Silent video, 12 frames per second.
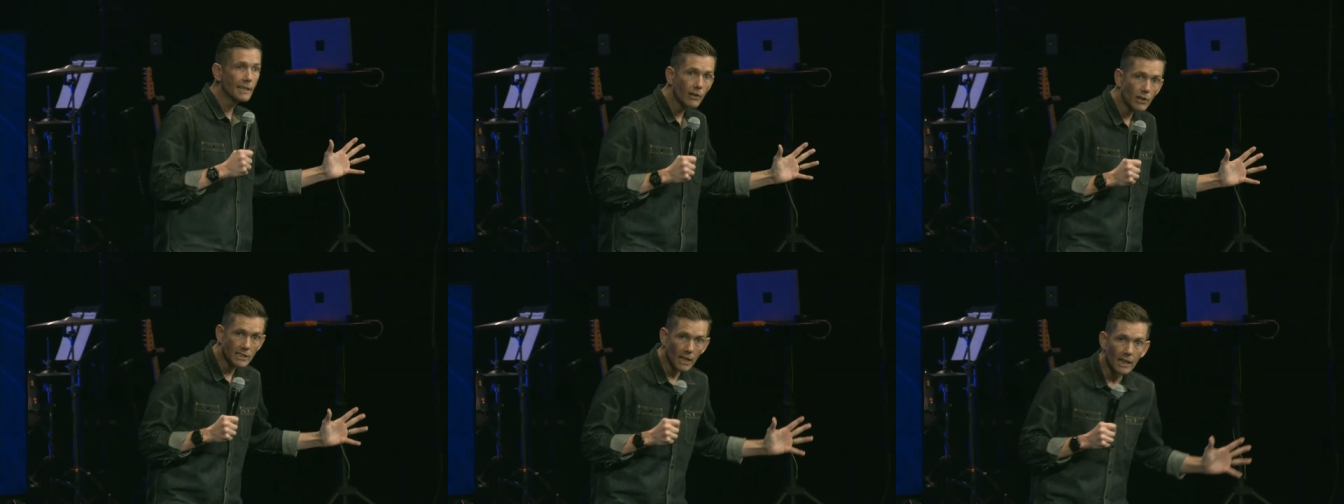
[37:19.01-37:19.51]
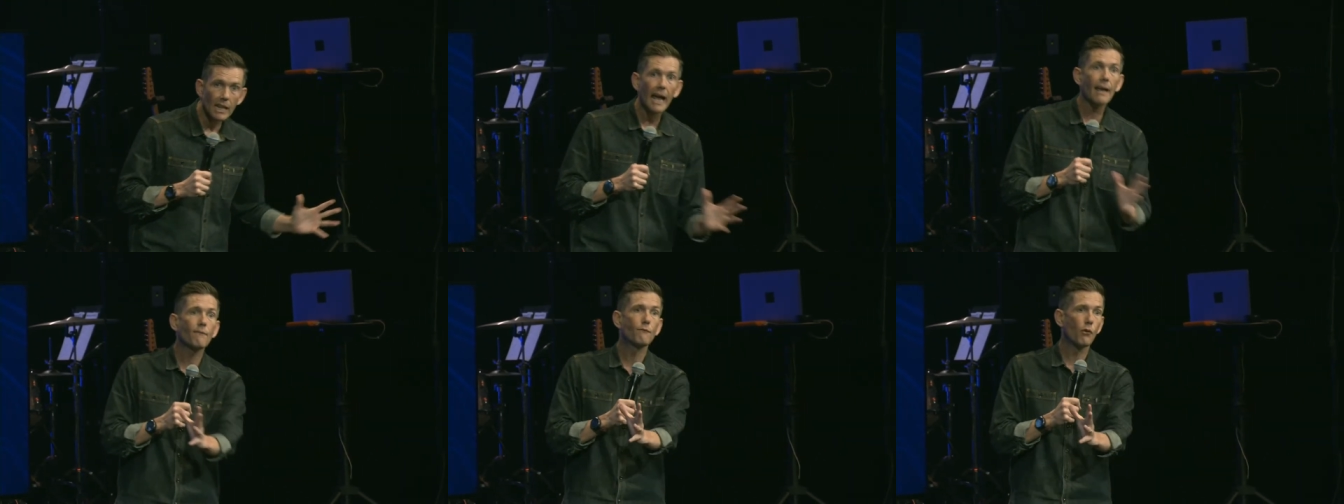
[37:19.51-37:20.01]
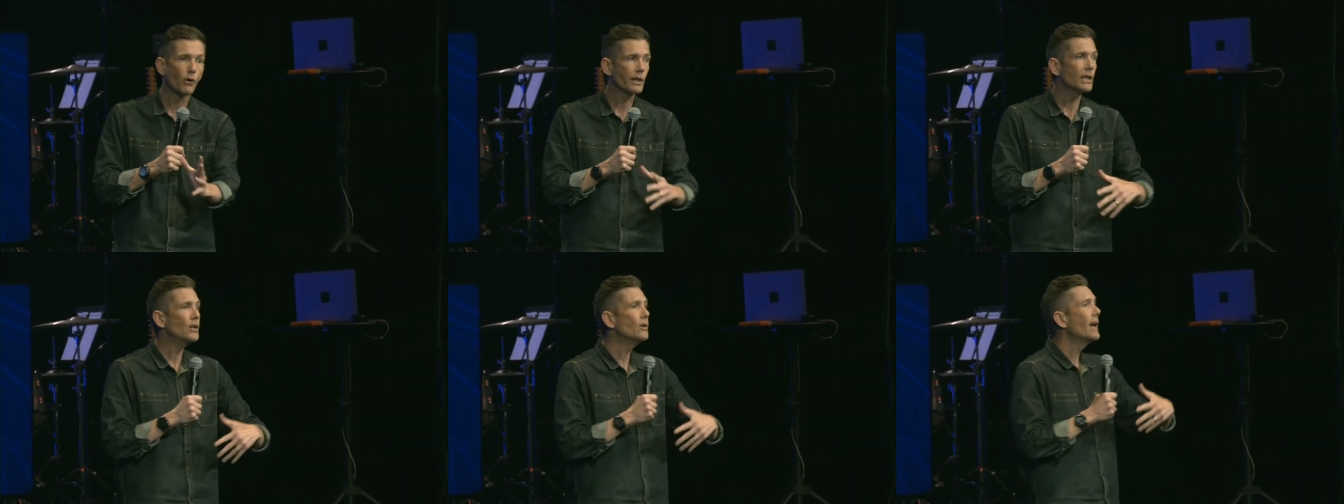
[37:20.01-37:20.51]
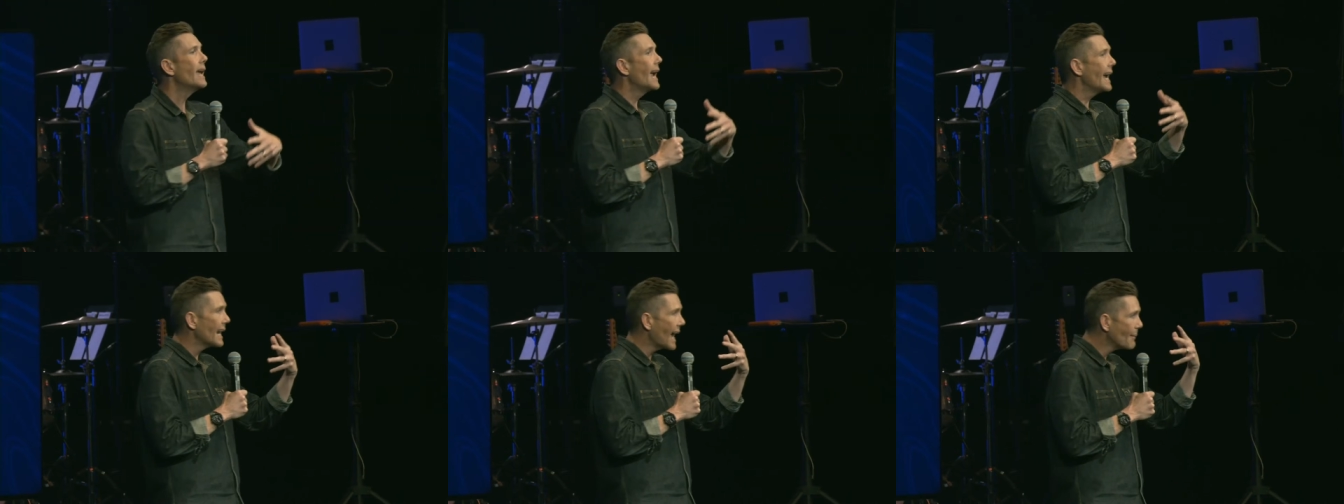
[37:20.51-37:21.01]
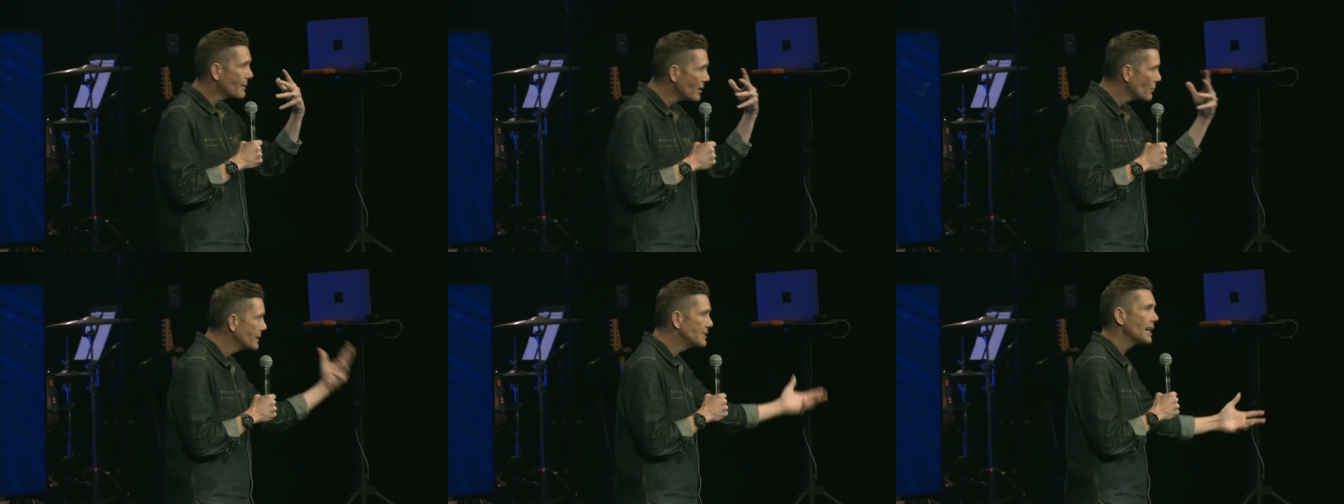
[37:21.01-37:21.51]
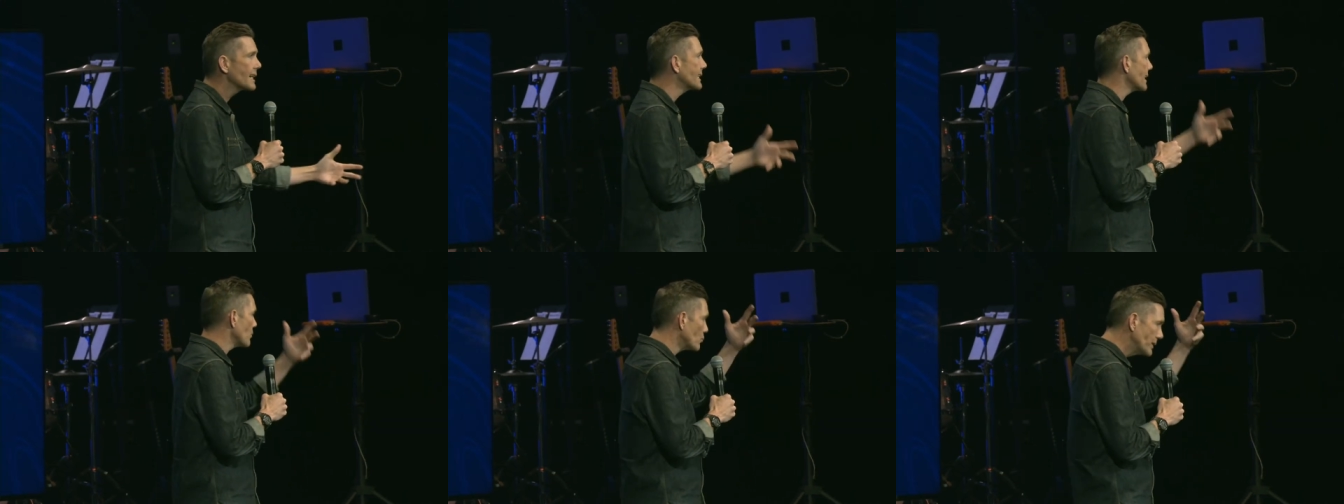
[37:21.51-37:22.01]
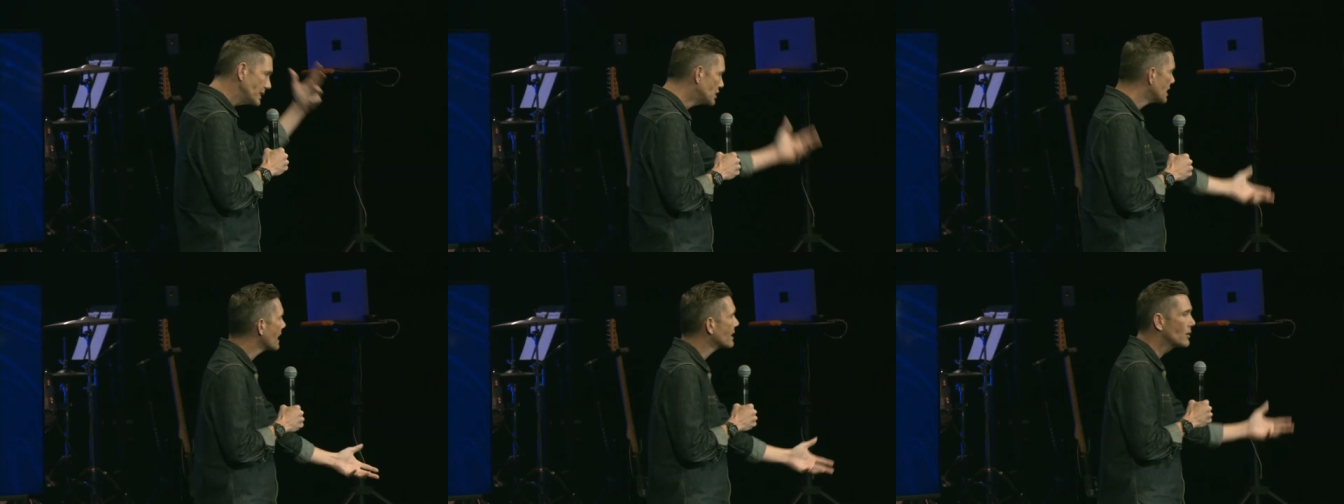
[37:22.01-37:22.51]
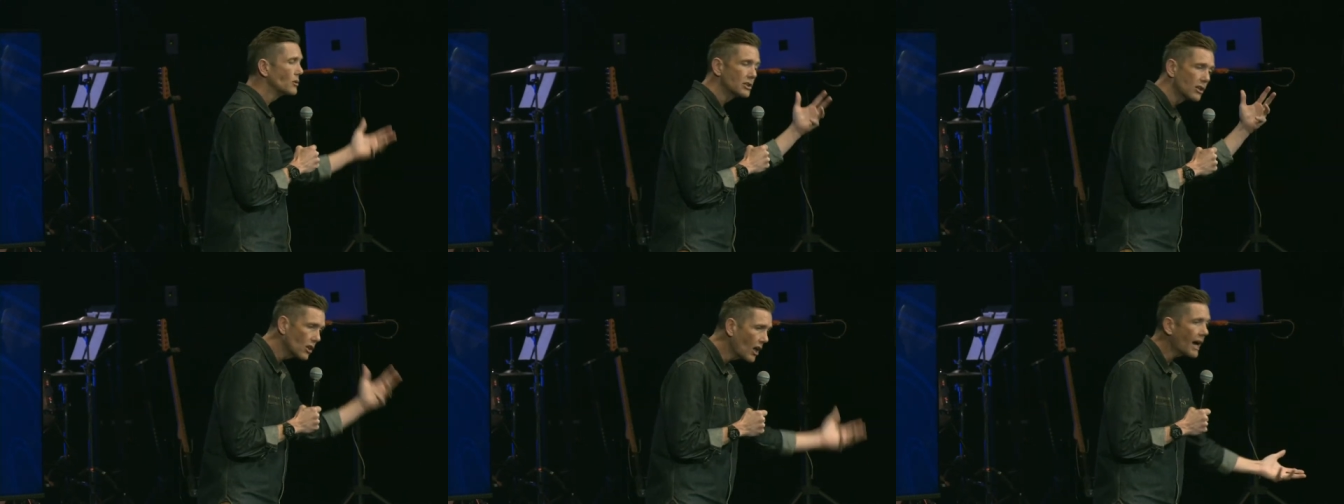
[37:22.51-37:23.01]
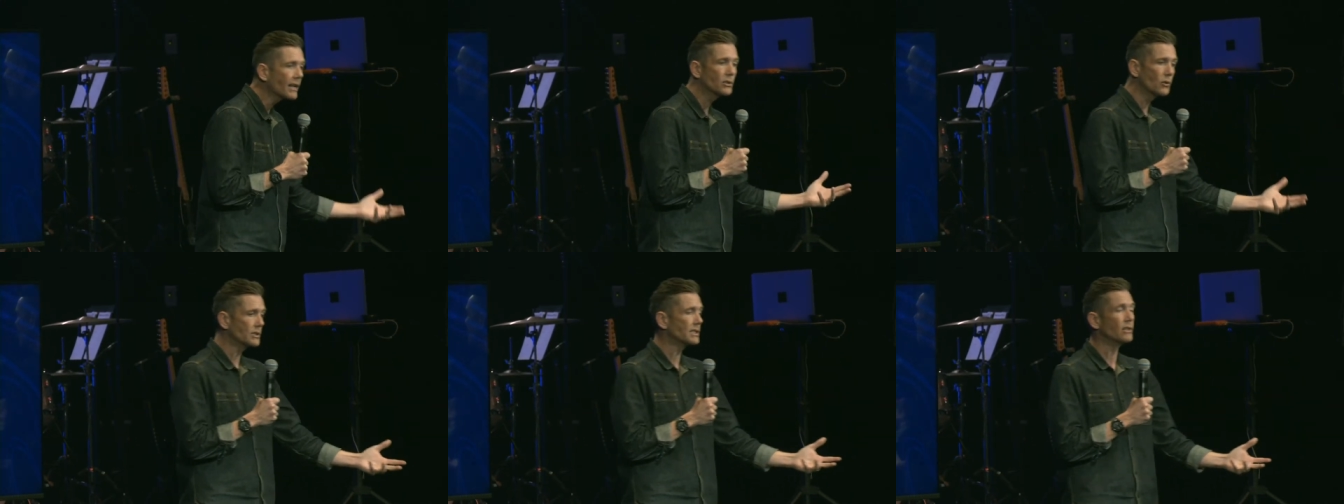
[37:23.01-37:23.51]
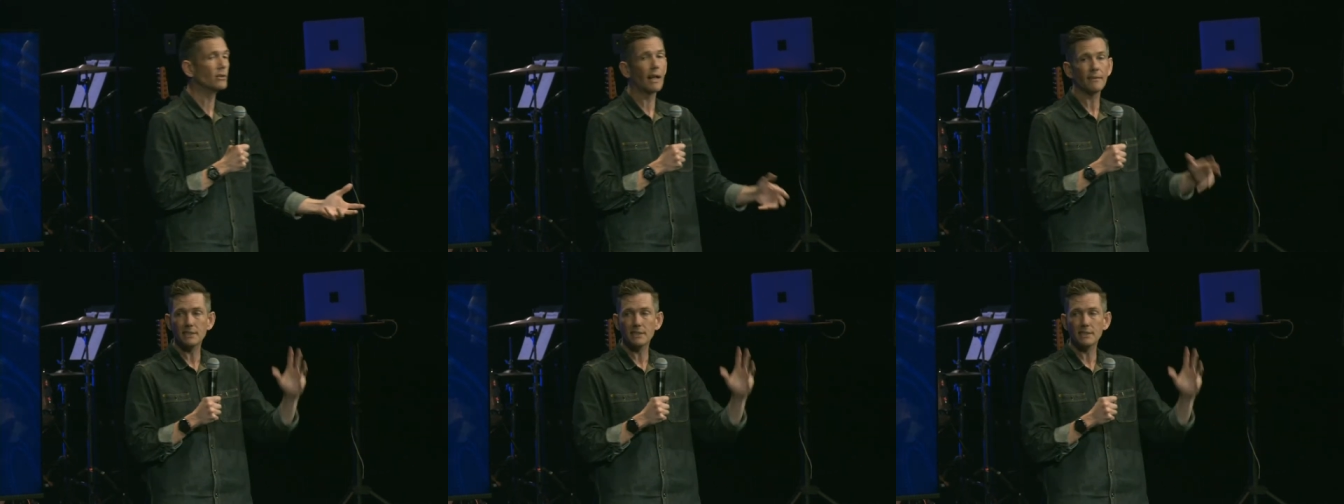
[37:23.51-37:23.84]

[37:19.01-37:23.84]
There is a life for you, and I'm going to reject it. Reject those locked doors in your life.